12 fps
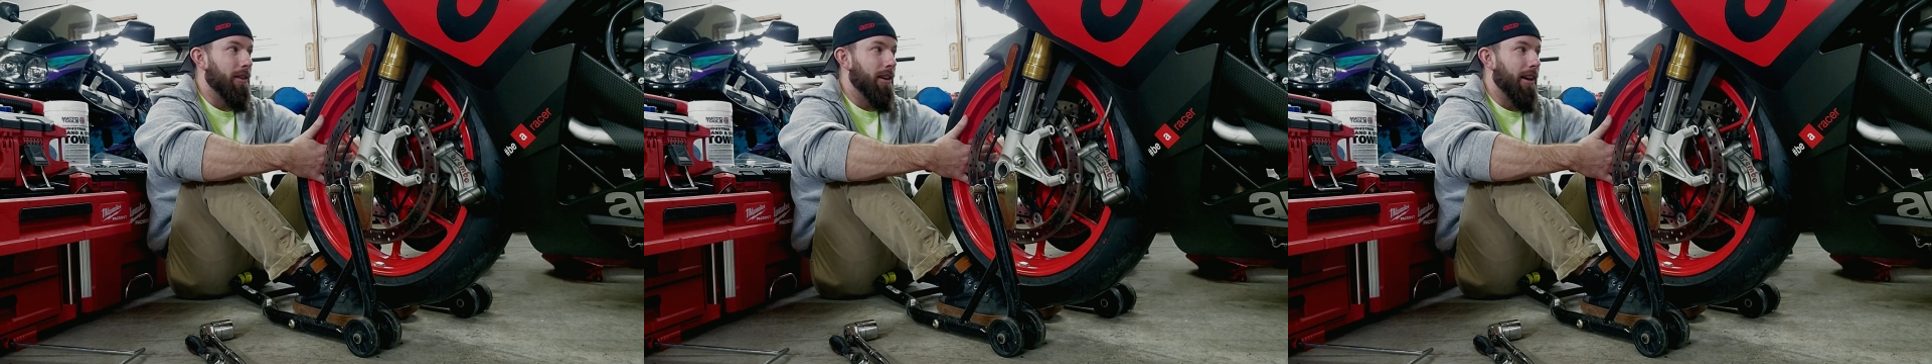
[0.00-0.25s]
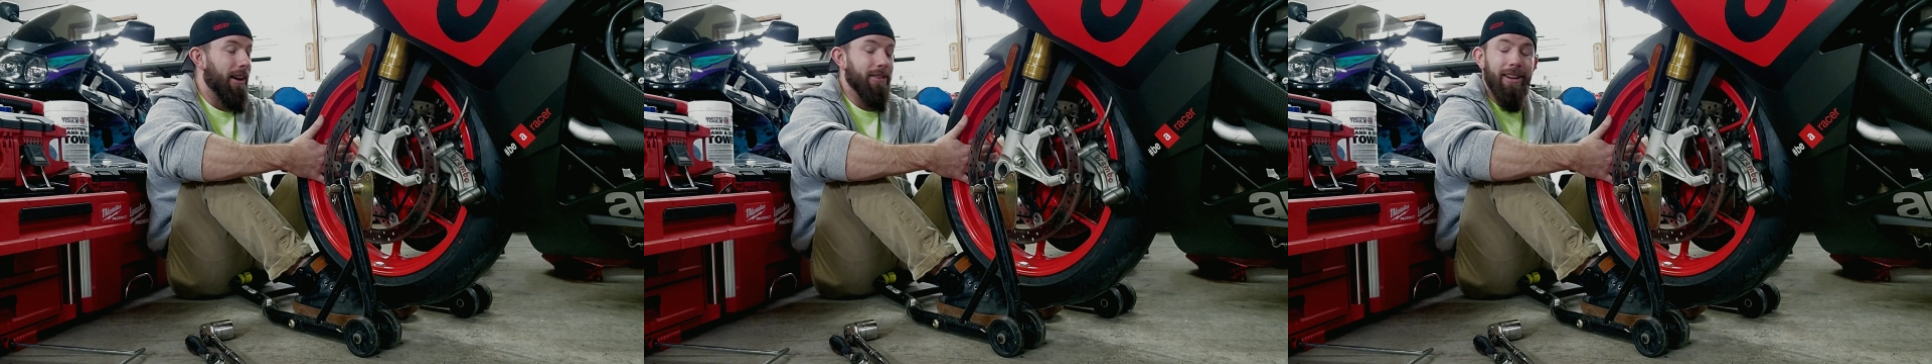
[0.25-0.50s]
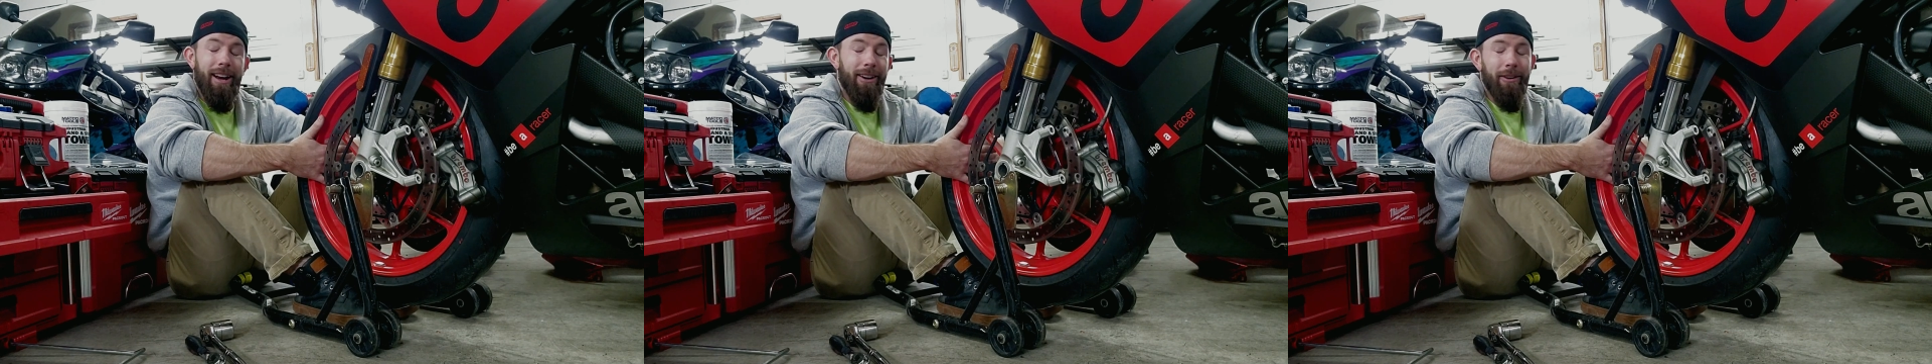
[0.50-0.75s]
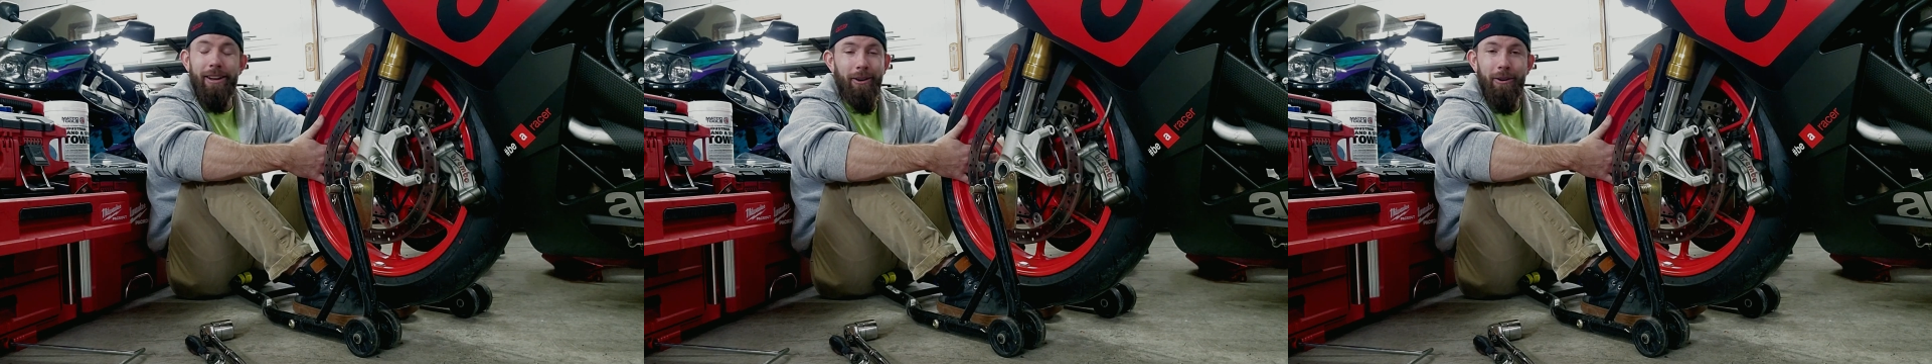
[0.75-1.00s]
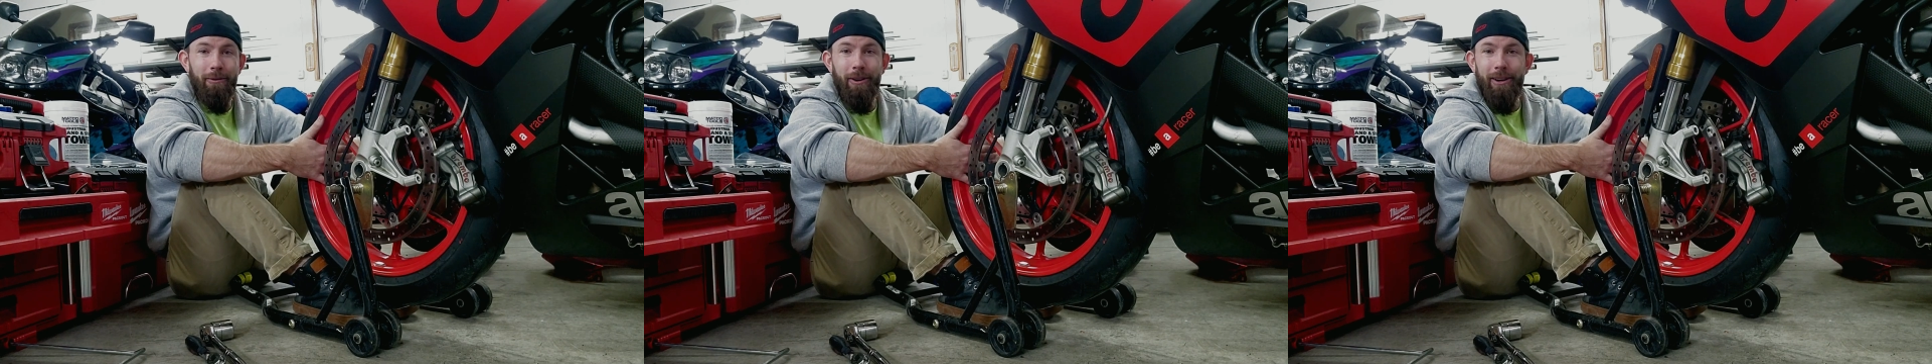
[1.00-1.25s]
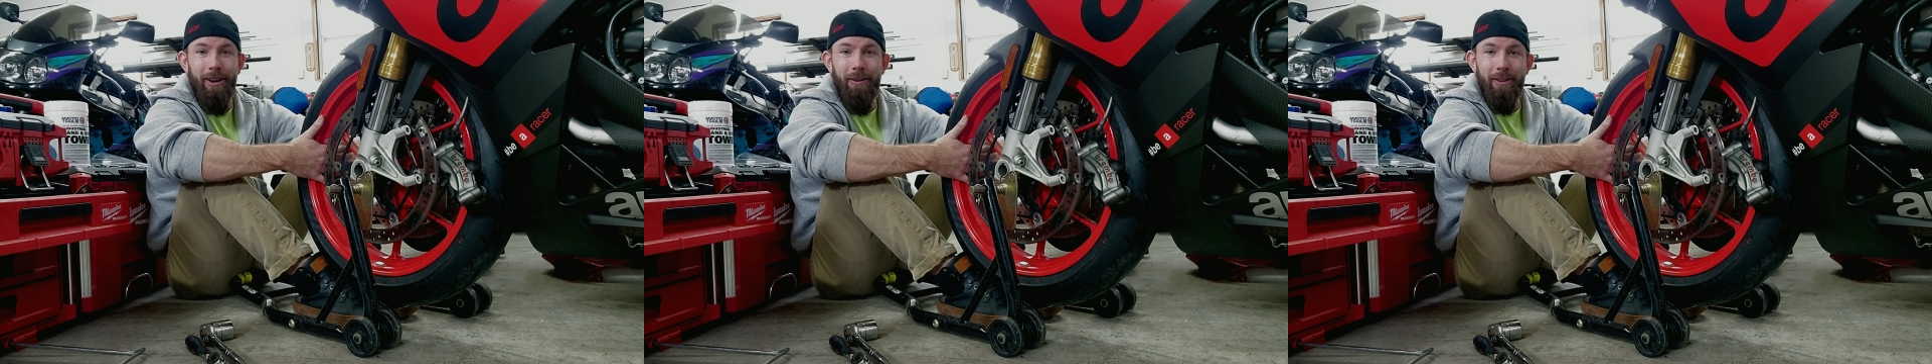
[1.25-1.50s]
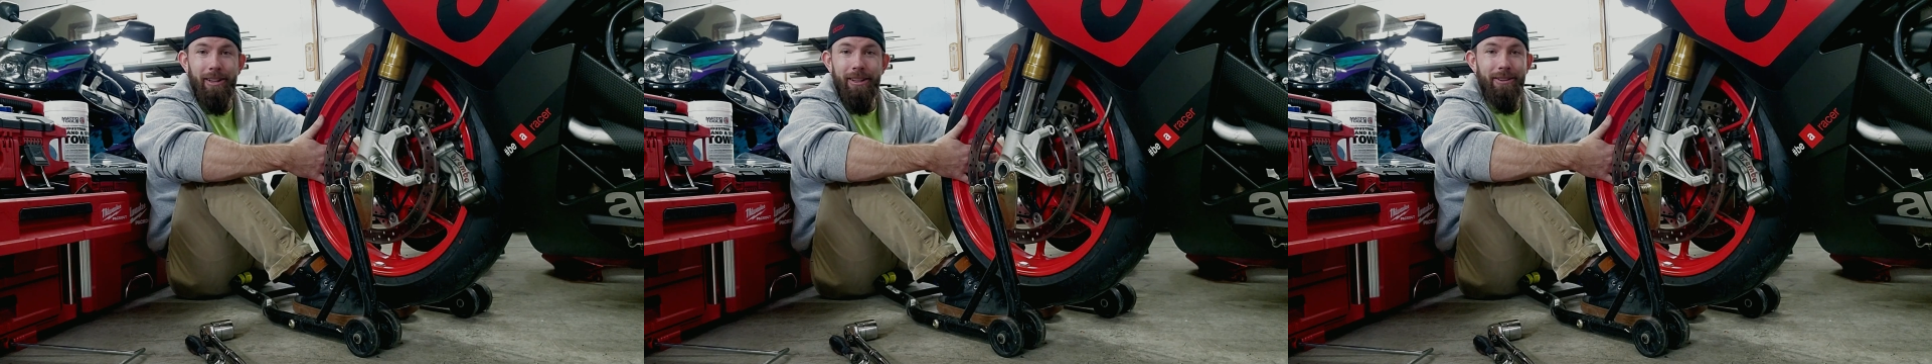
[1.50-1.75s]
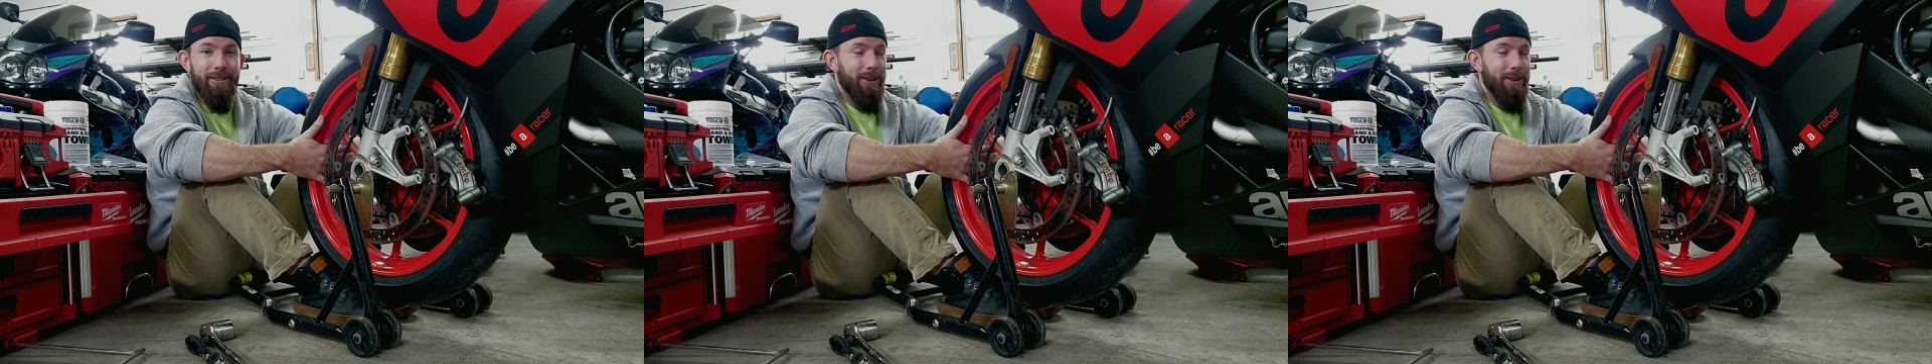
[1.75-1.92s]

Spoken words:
And I was like, I don't get hurt very often either.